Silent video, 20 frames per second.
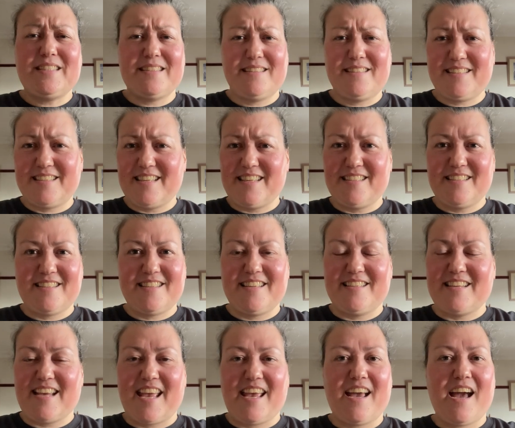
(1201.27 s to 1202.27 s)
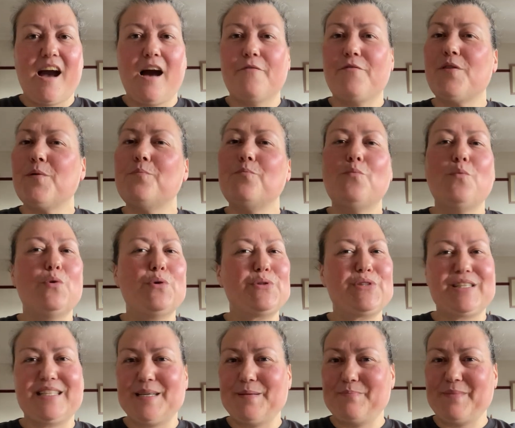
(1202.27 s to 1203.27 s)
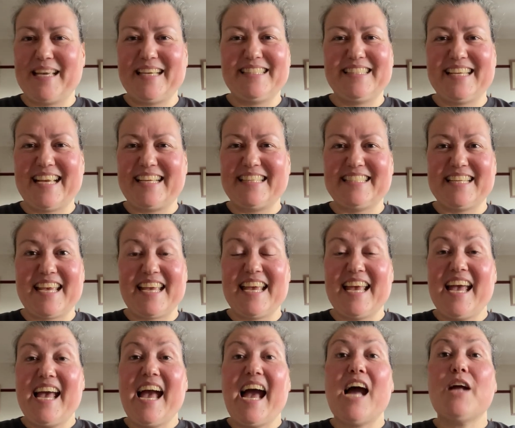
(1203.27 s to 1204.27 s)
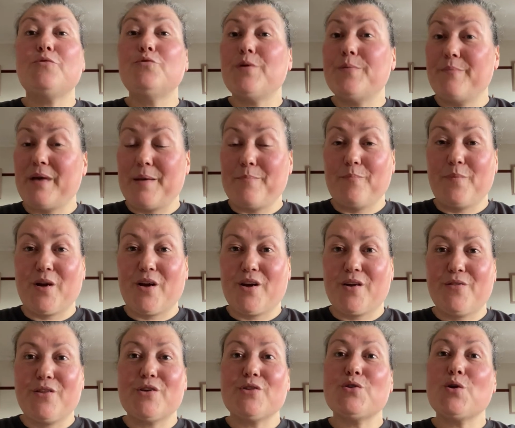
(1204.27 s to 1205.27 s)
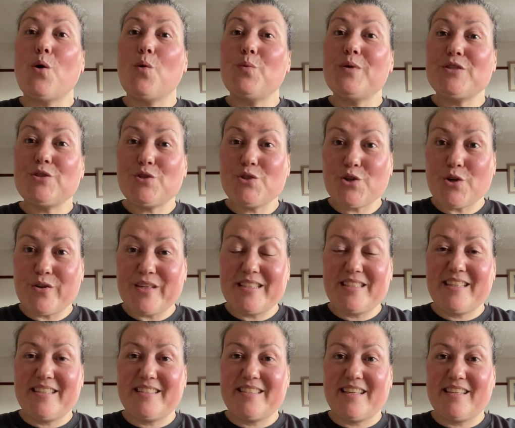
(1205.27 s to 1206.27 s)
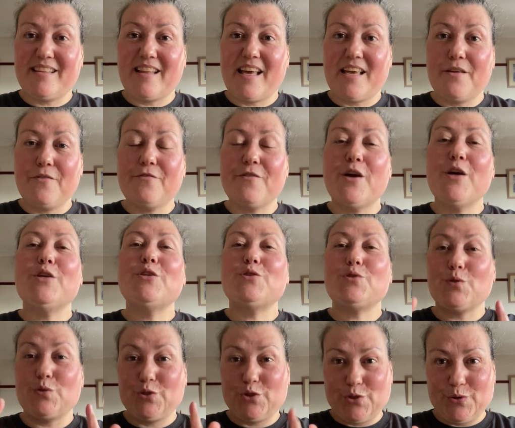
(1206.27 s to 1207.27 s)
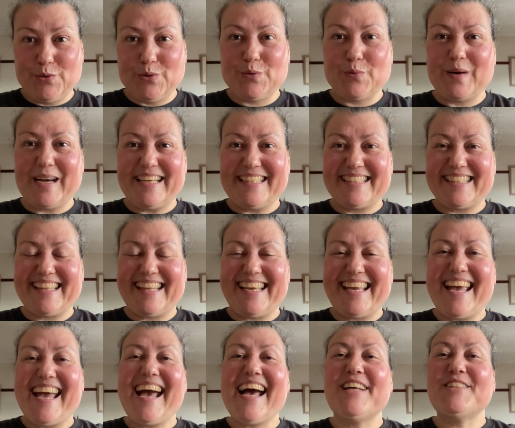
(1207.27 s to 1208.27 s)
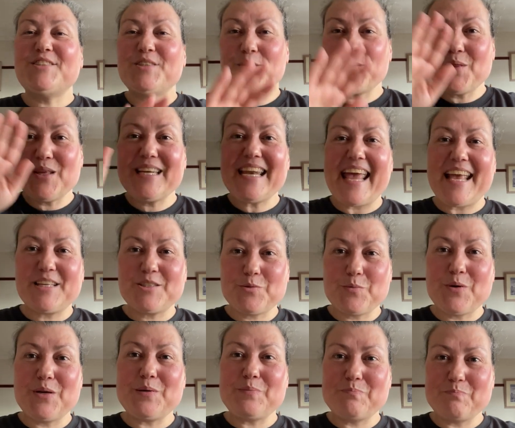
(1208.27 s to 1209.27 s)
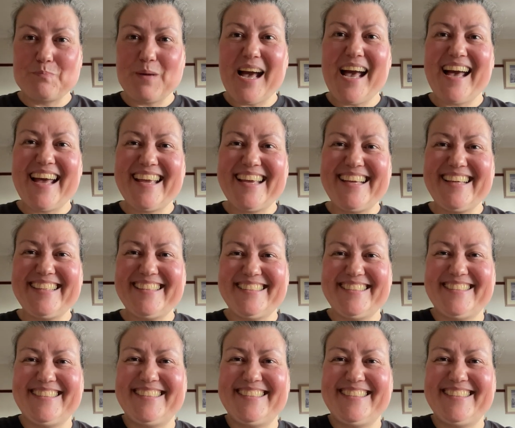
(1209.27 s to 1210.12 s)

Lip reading: and seize the day. Have the most amazing day. And remember, there's always choices in life, so choose wisely. Until the next one, bye.